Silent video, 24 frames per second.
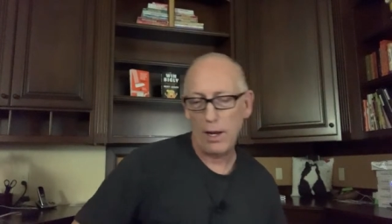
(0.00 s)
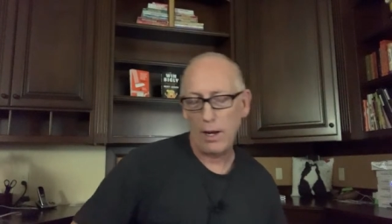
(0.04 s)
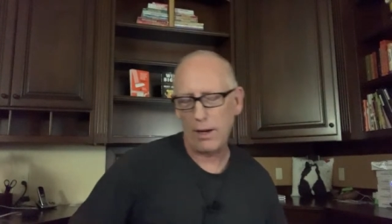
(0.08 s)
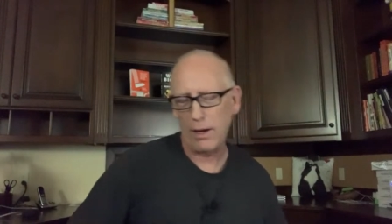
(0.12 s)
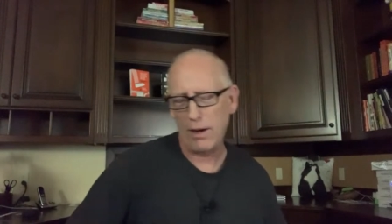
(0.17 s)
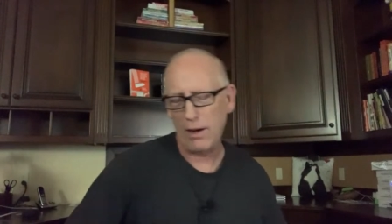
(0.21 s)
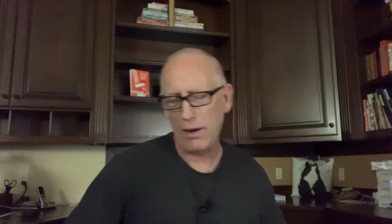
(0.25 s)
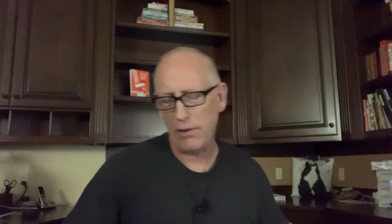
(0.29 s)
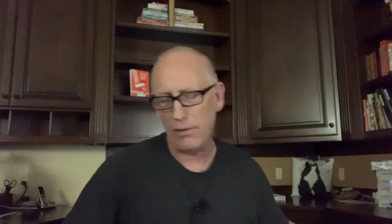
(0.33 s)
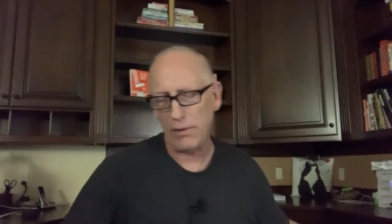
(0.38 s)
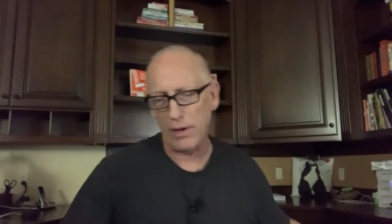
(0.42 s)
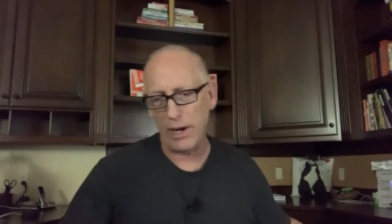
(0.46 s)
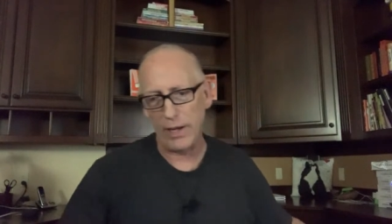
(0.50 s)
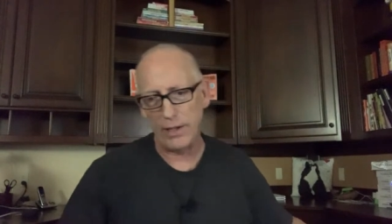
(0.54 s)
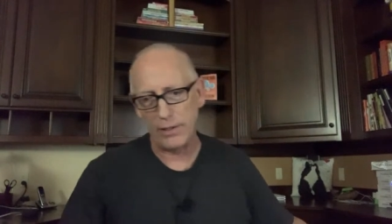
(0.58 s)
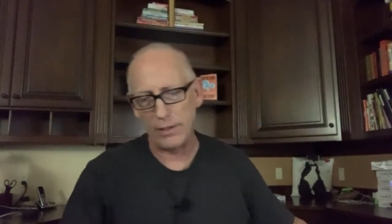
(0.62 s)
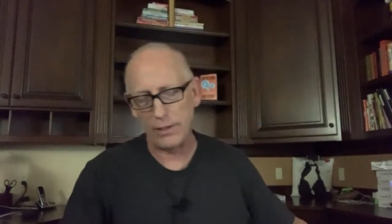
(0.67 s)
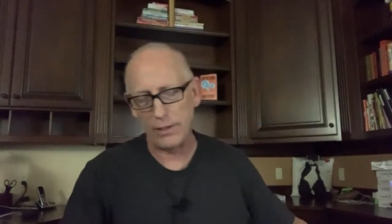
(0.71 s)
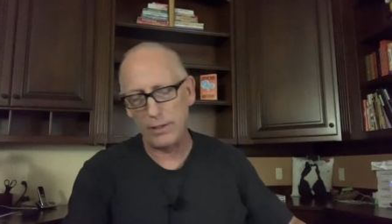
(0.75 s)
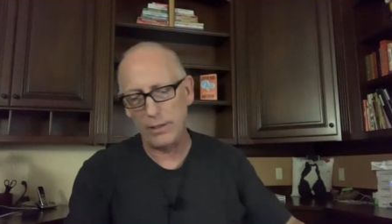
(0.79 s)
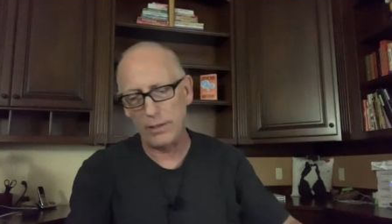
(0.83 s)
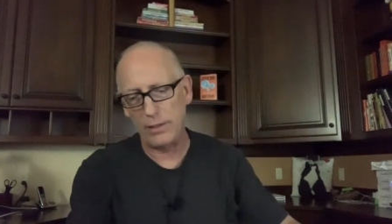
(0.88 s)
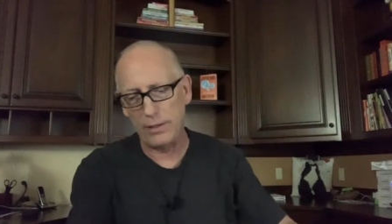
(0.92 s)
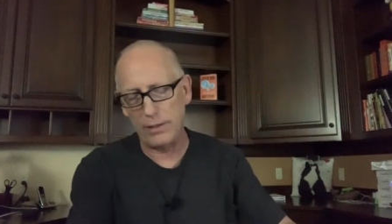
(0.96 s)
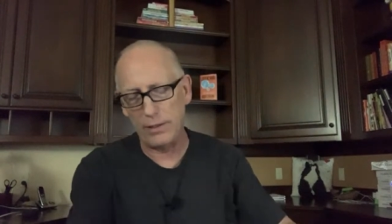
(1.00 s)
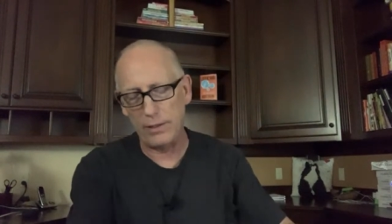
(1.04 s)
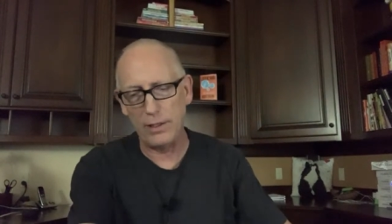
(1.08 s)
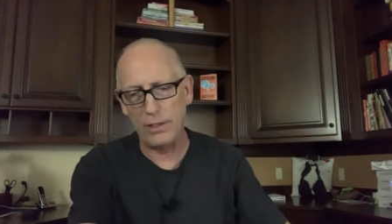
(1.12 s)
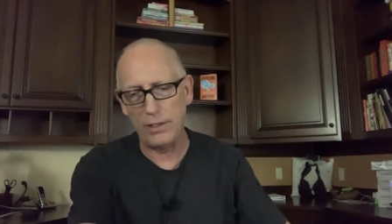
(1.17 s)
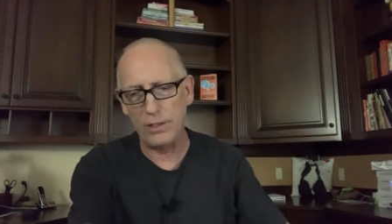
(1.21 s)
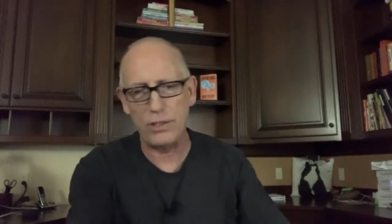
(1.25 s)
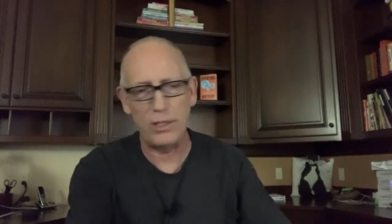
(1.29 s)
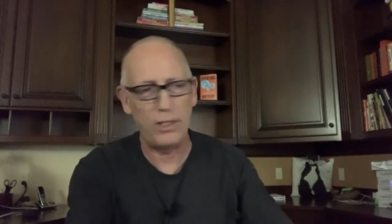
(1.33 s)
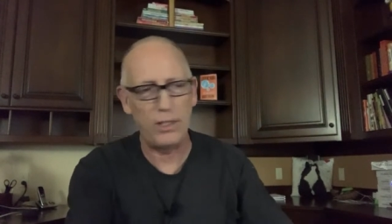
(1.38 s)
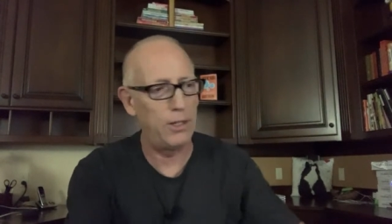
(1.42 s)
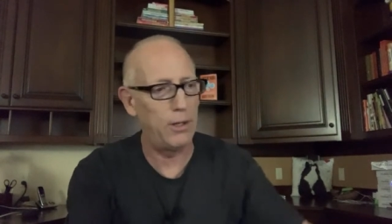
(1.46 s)
All right,
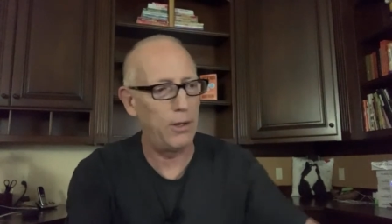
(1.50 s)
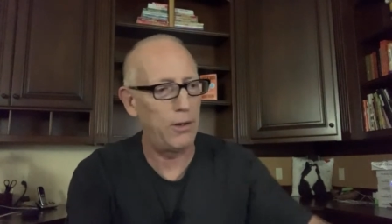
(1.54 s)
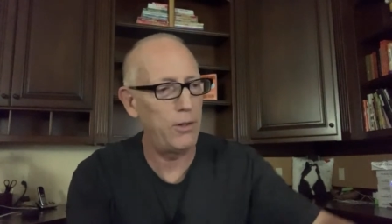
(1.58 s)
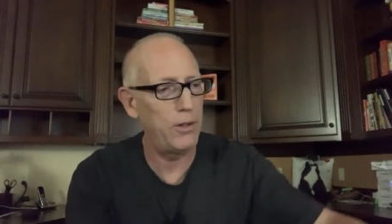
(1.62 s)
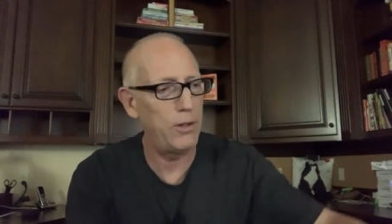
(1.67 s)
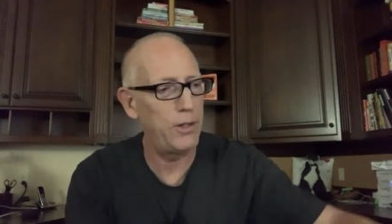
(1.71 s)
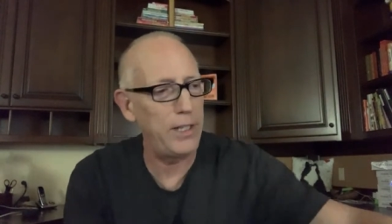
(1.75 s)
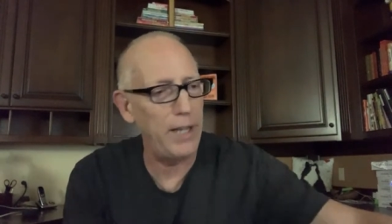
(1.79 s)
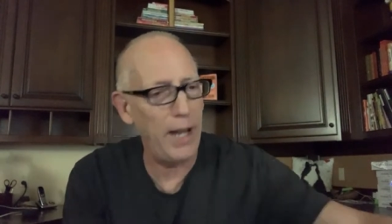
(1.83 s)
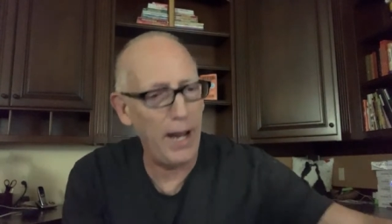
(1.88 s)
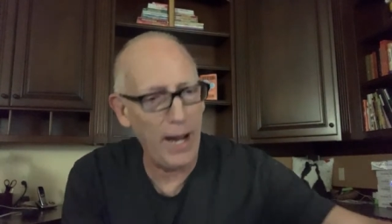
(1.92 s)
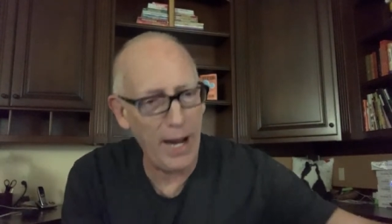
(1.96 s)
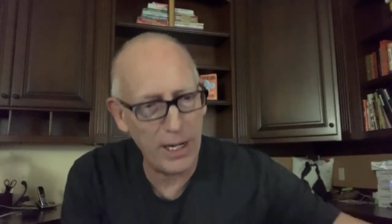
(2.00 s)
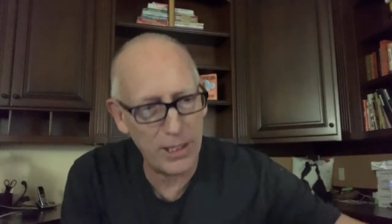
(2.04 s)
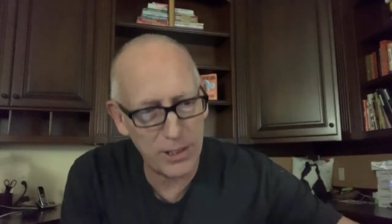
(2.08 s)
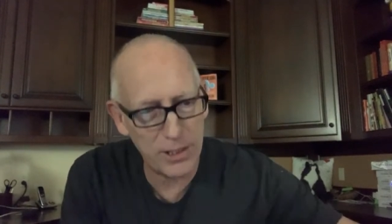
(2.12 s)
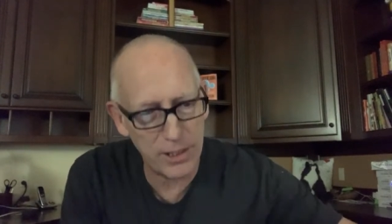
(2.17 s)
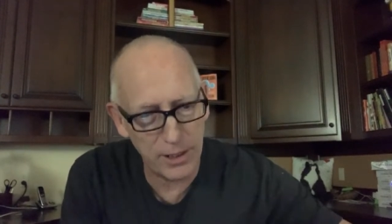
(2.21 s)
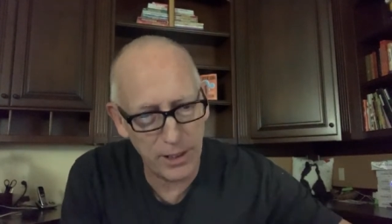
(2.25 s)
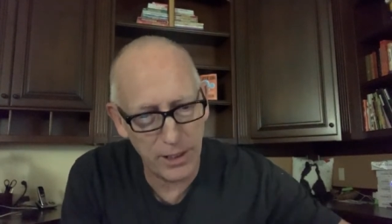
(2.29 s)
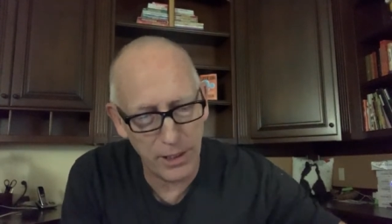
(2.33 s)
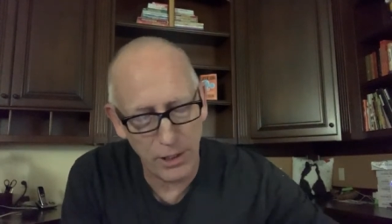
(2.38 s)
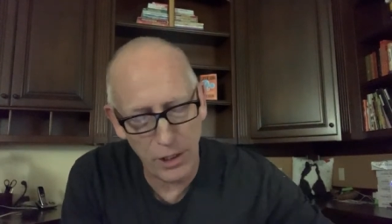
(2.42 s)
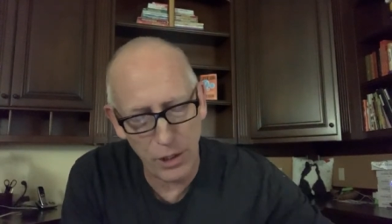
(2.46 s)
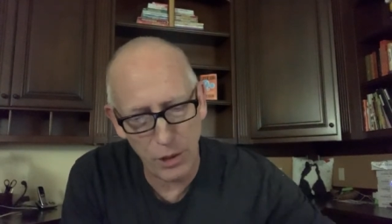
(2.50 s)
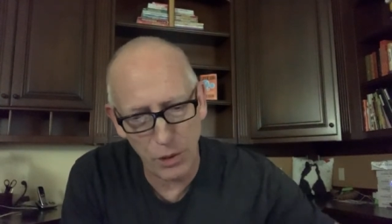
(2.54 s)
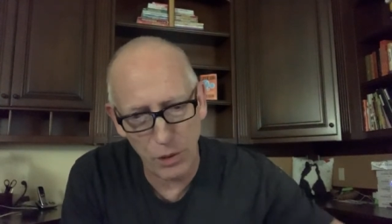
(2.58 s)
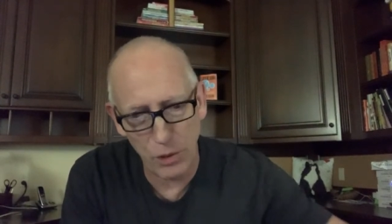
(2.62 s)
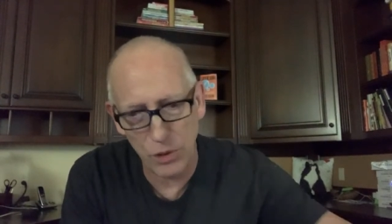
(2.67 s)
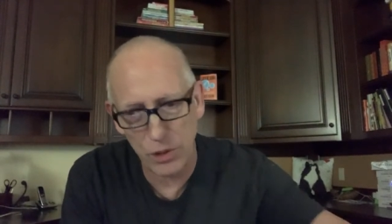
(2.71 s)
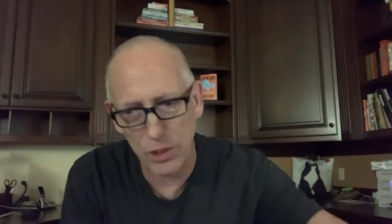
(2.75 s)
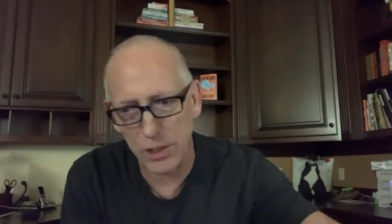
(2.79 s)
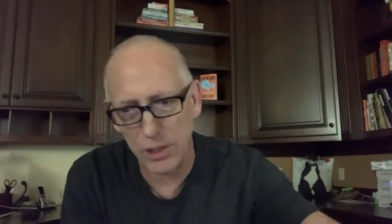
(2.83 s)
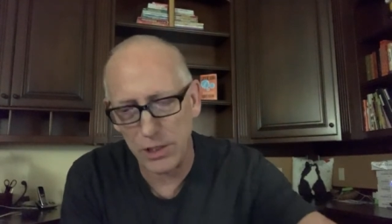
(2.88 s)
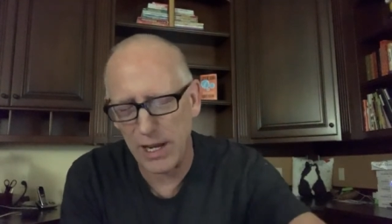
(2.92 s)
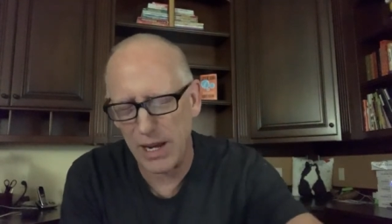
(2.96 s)
let's see all the excellent
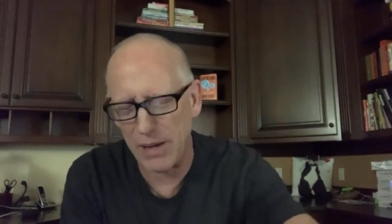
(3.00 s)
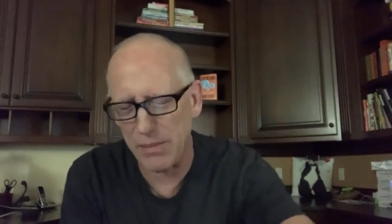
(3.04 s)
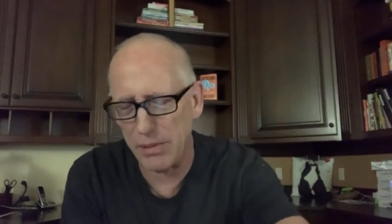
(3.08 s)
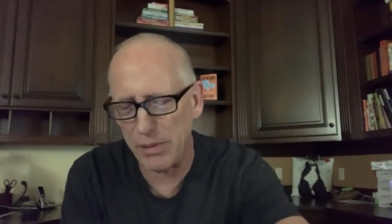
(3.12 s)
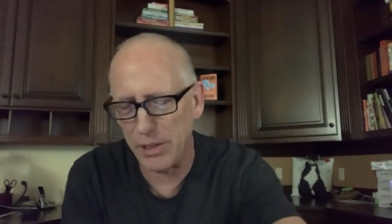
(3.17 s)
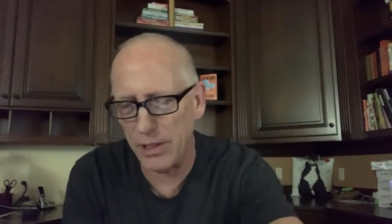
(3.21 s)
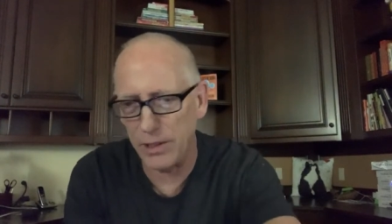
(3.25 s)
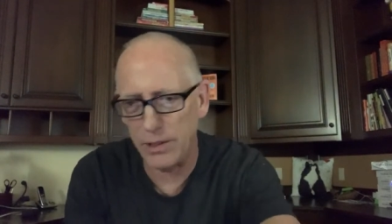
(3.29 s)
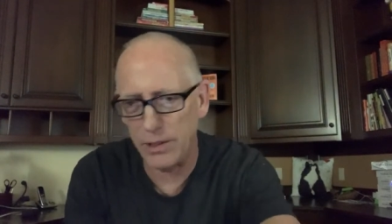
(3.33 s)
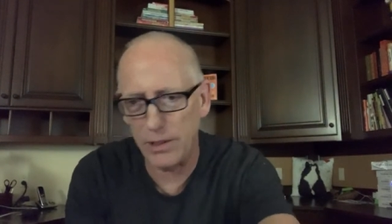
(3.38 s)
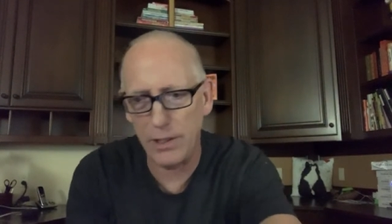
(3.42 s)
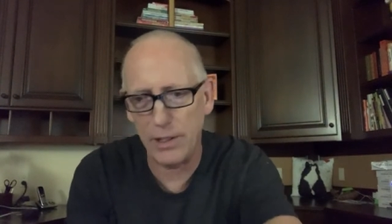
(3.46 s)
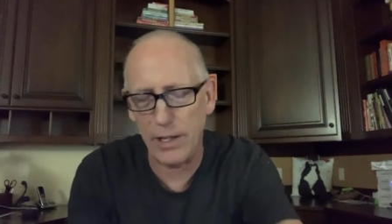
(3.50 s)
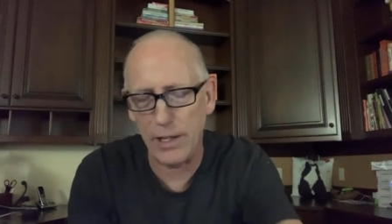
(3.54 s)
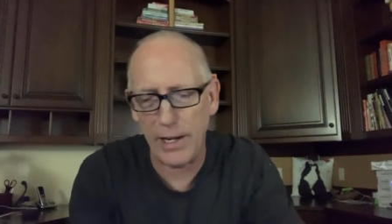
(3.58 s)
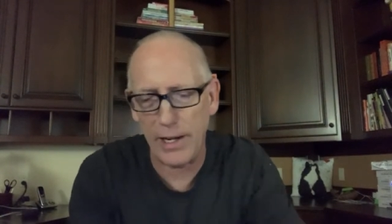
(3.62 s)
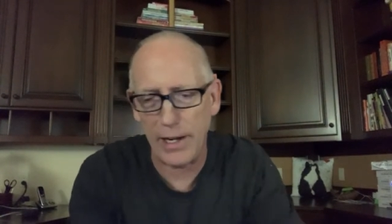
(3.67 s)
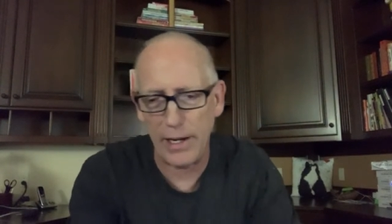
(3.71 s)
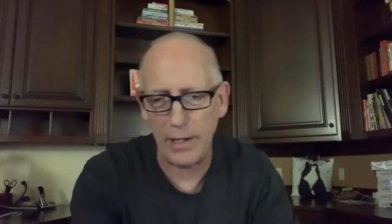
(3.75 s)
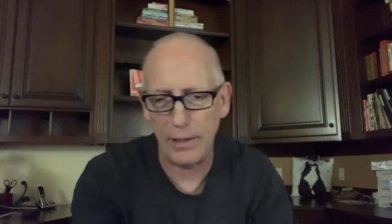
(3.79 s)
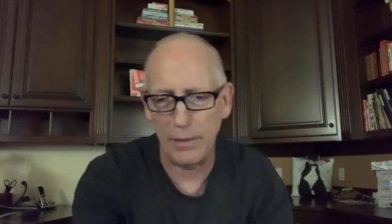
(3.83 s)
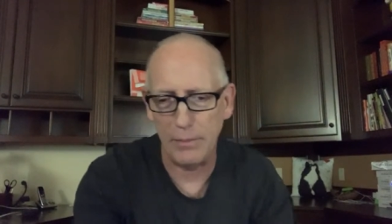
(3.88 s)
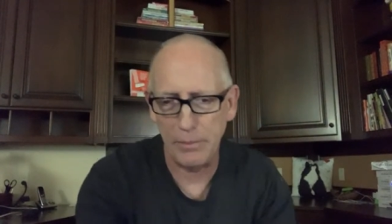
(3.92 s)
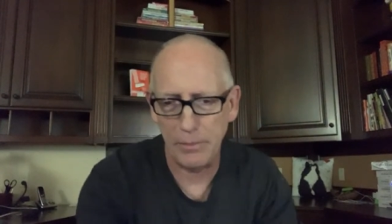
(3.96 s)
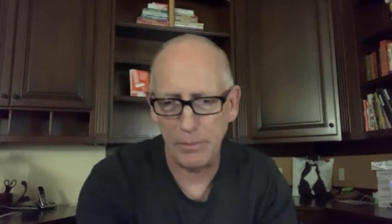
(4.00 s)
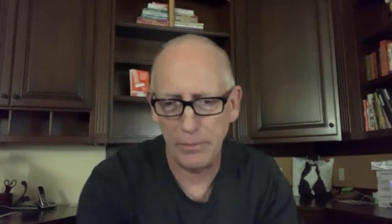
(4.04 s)
news that's happening today.